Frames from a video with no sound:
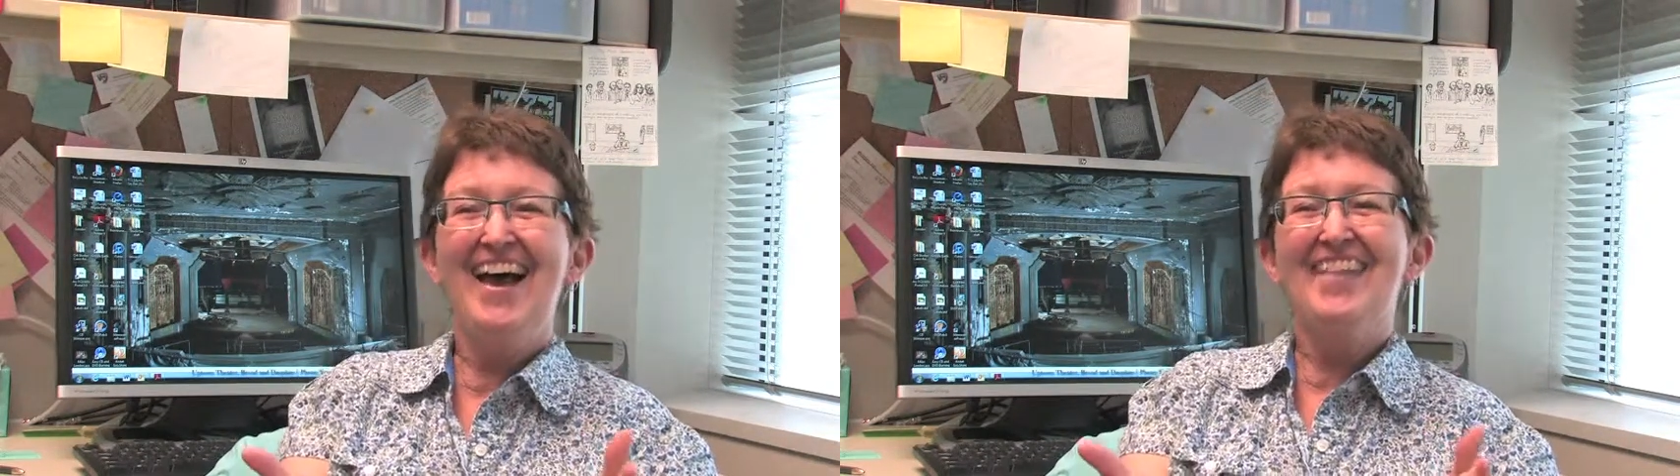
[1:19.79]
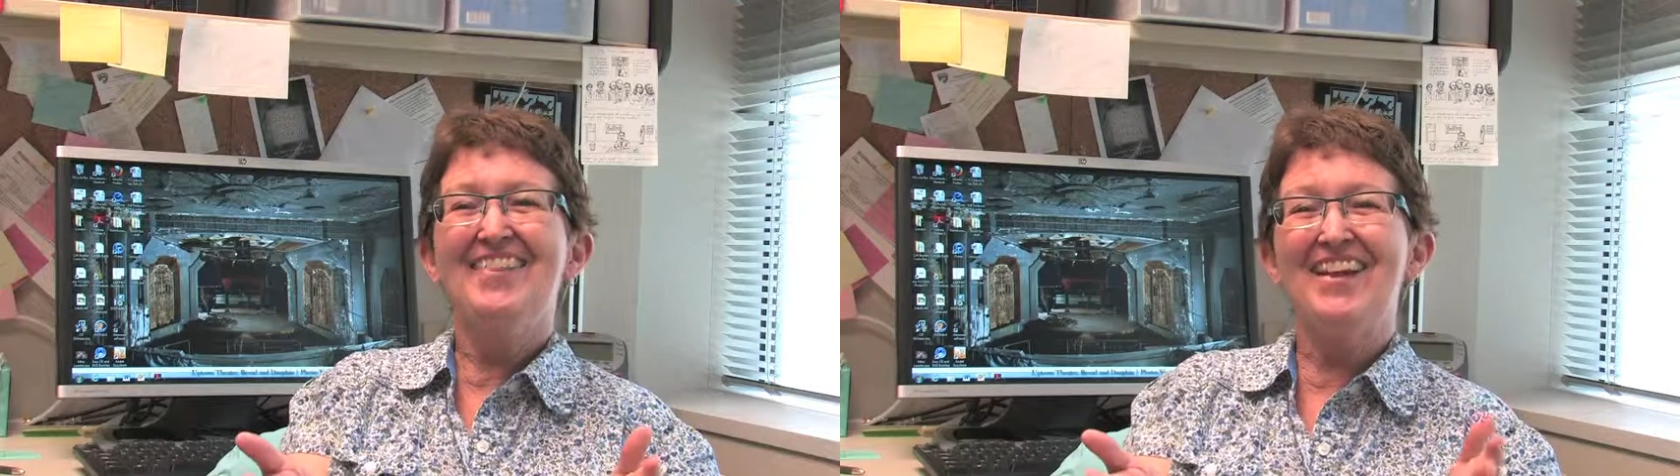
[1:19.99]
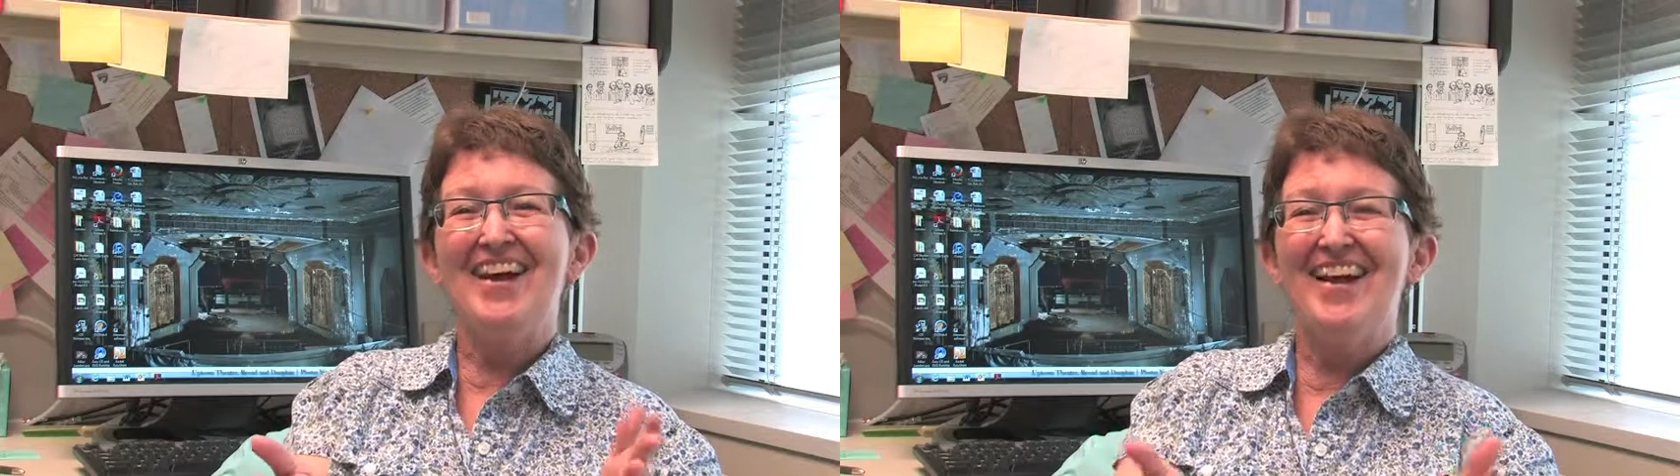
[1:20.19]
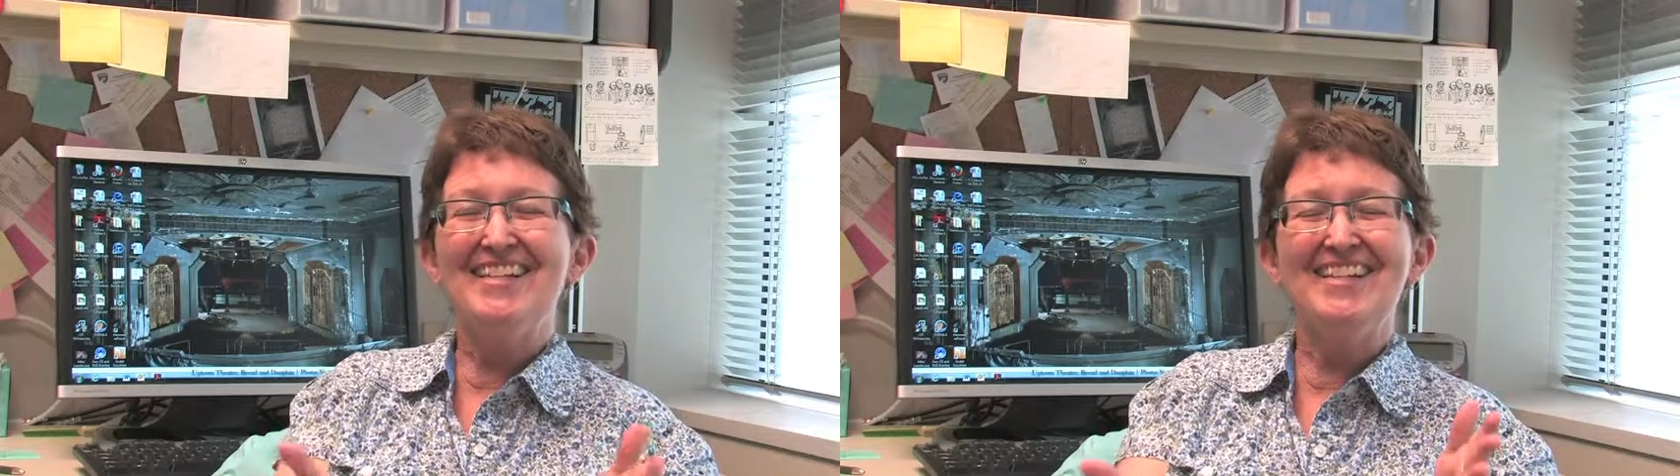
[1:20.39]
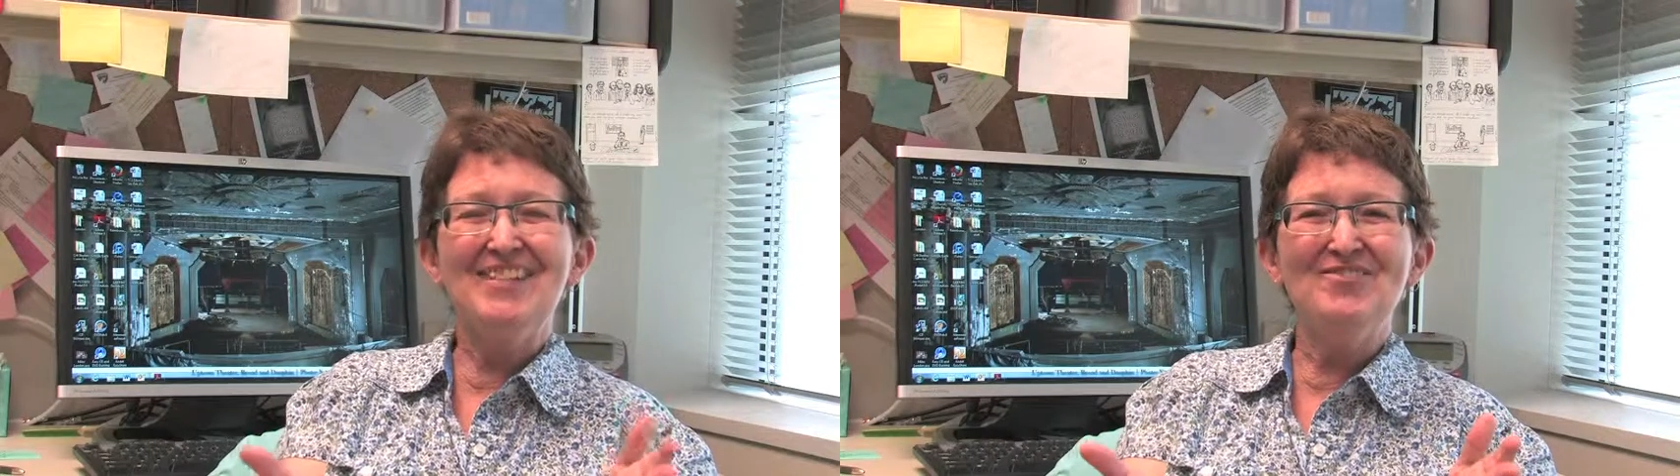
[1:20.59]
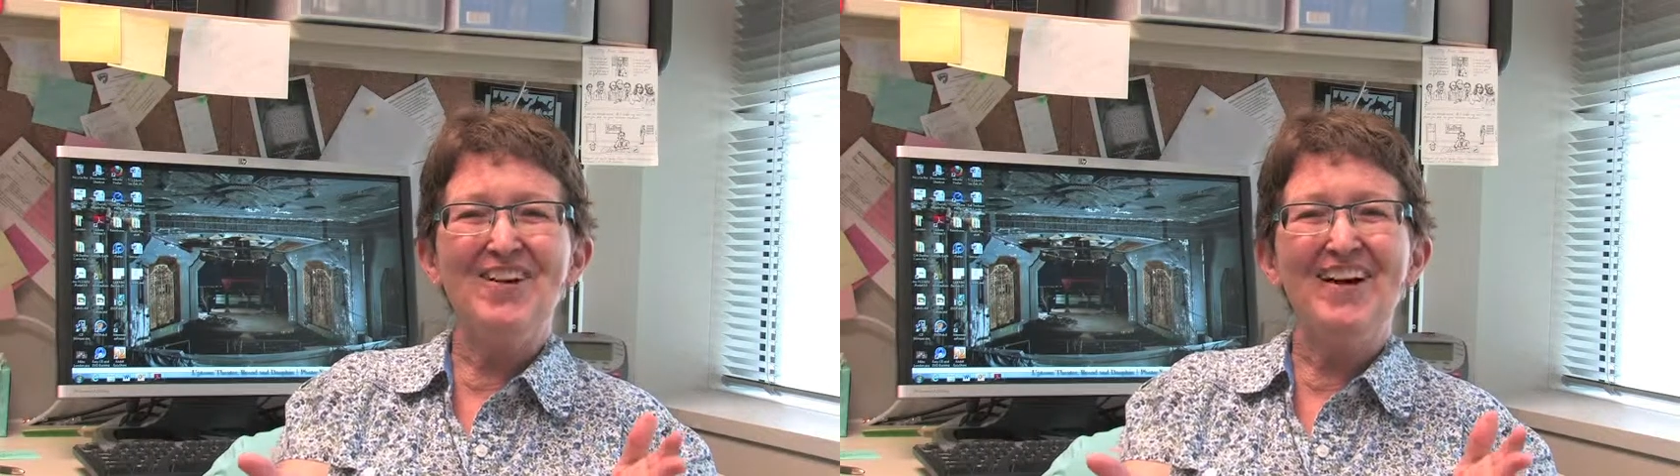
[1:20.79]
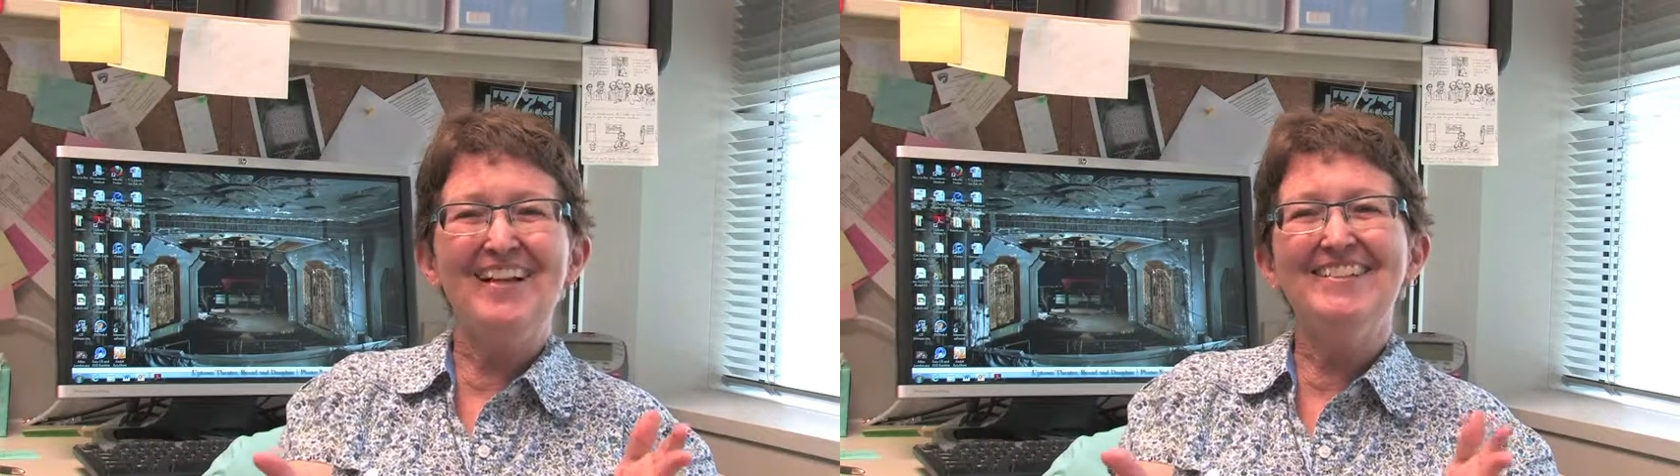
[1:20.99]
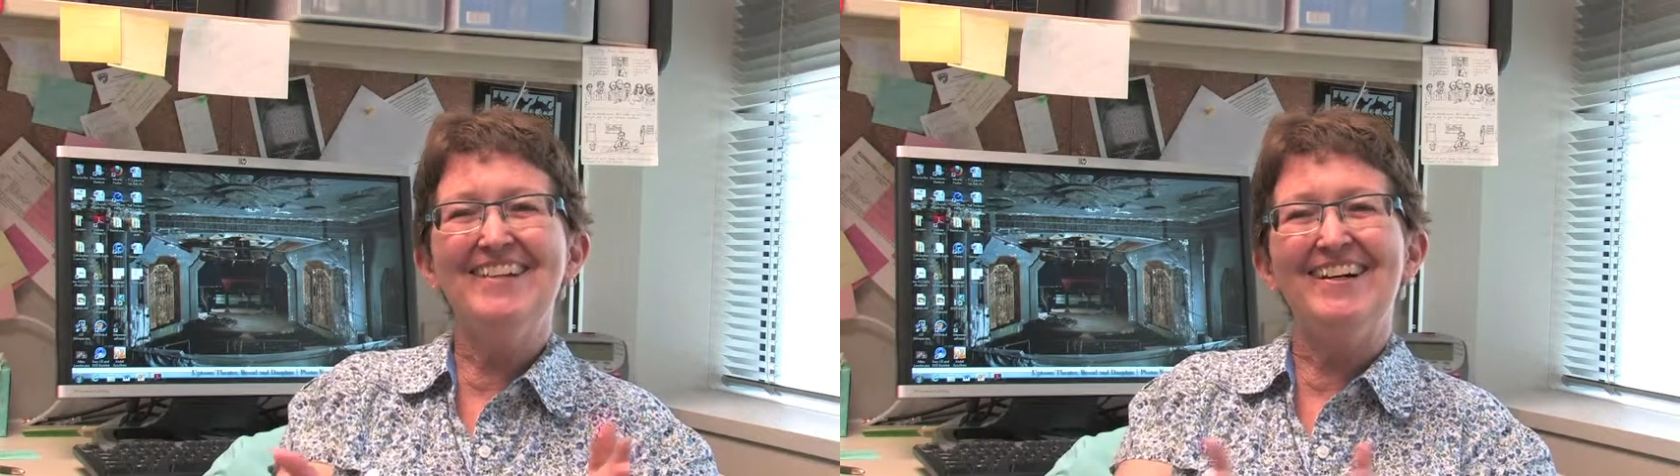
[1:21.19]
that I
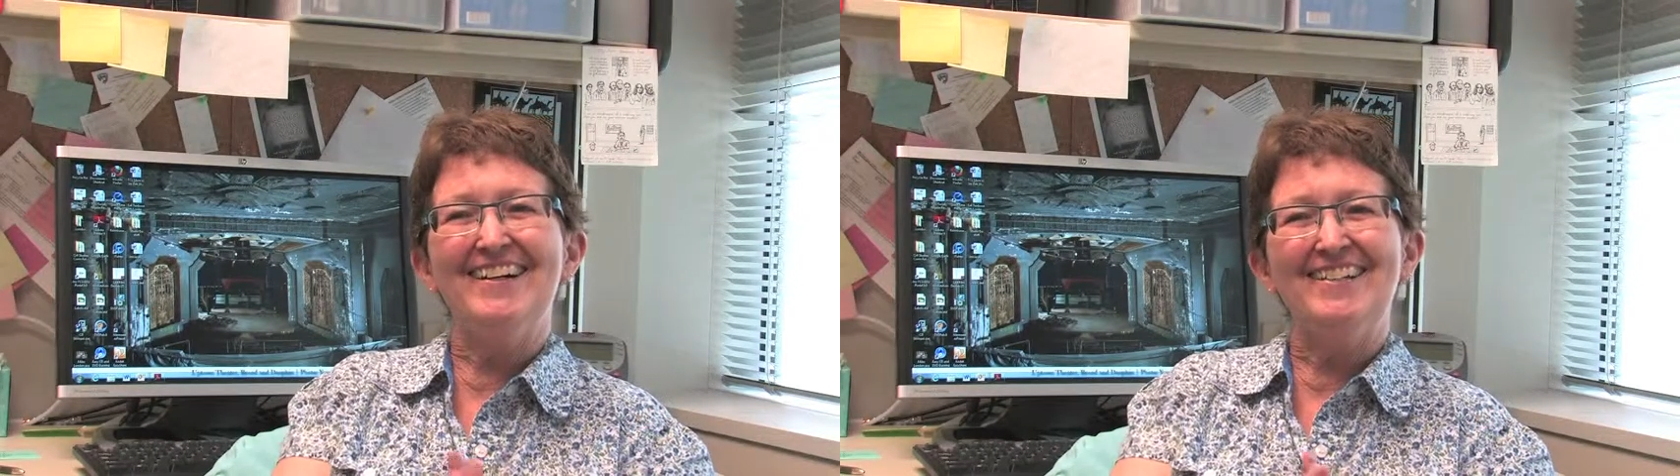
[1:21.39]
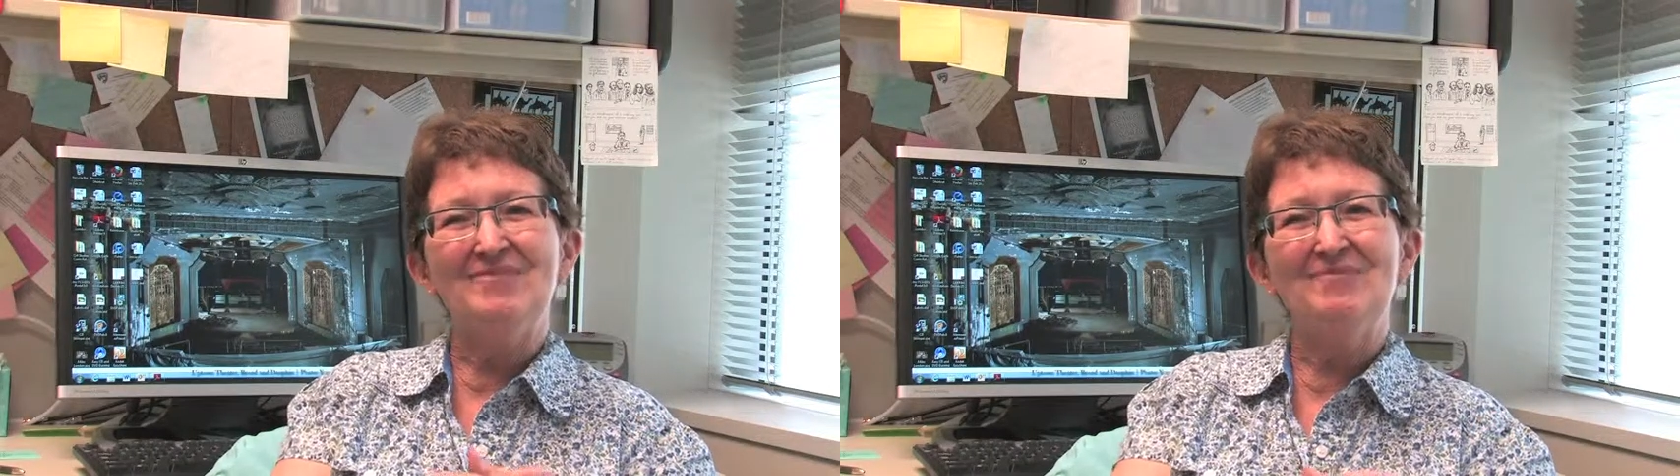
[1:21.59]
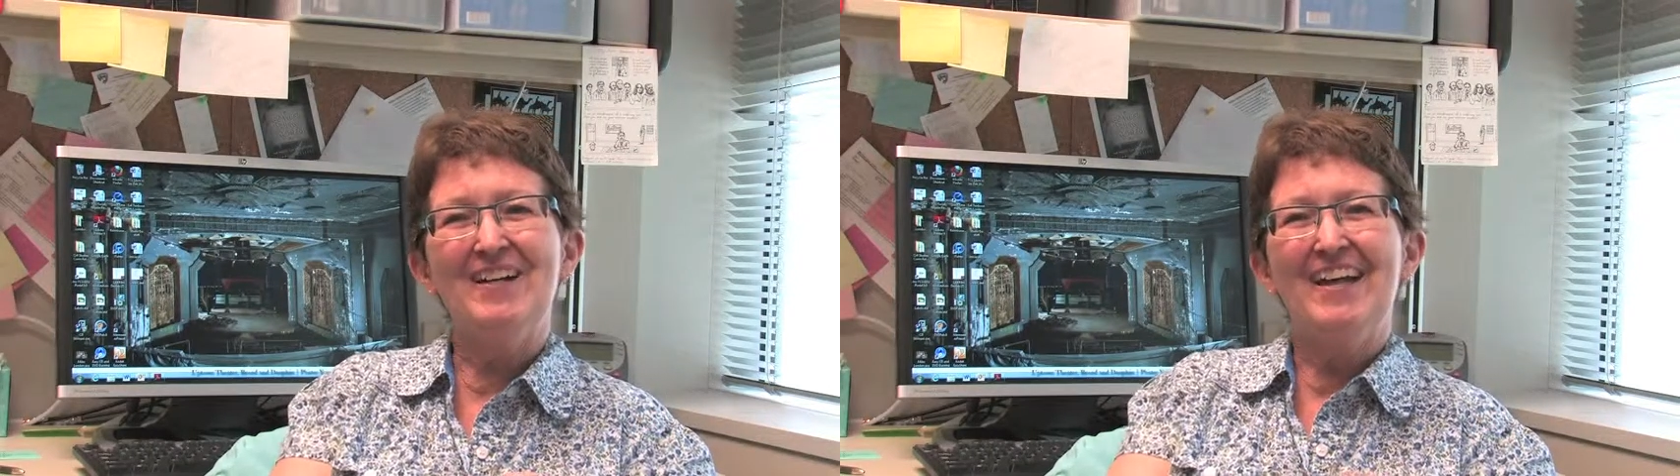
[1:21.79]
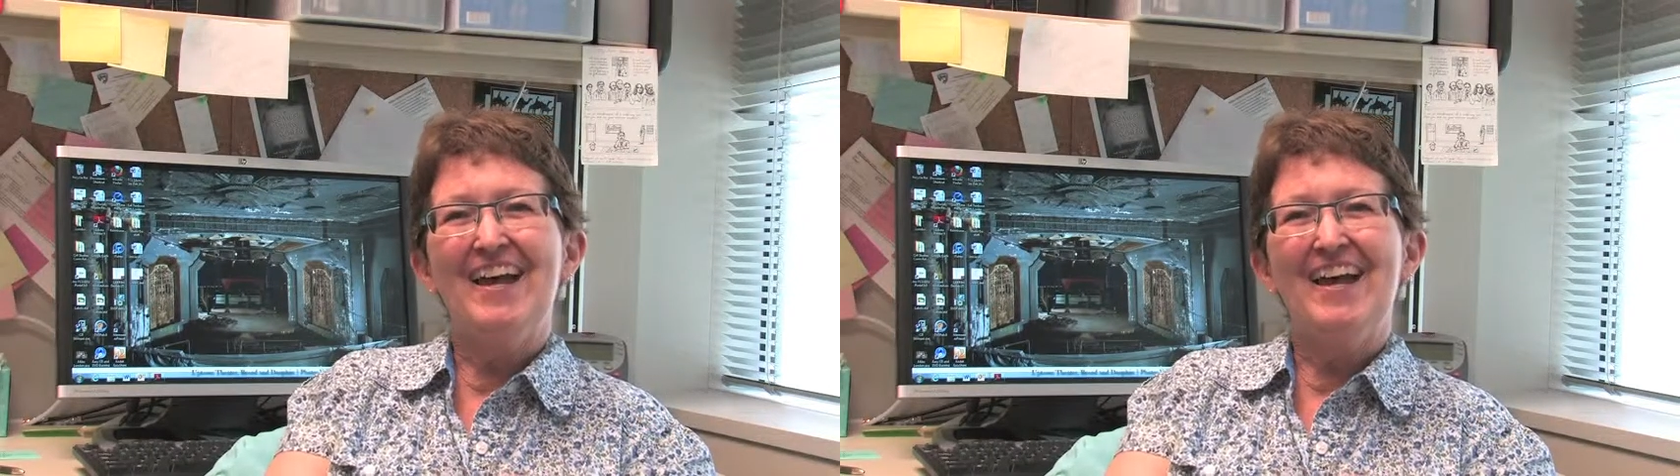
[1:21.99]
identified, and